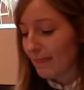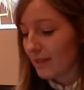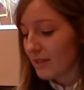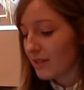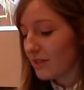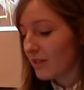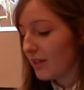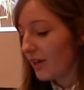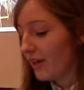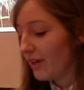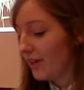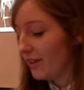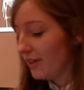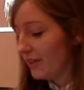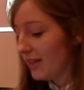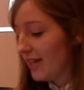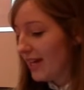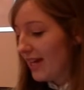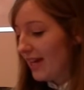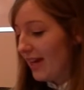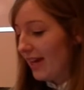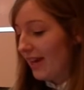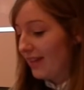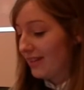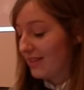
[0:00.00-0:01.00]
So
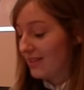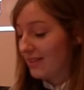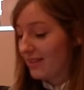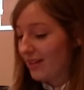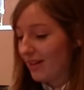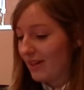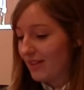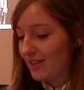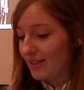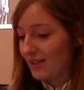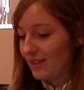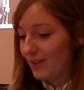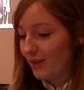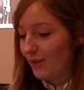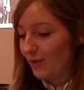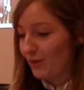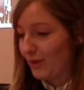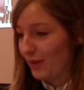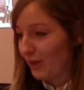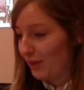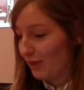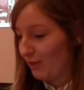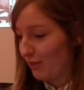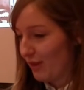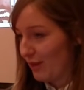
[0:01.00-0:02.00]
it started off
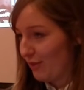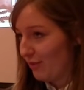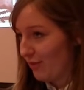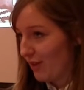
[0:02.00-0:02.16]
with 3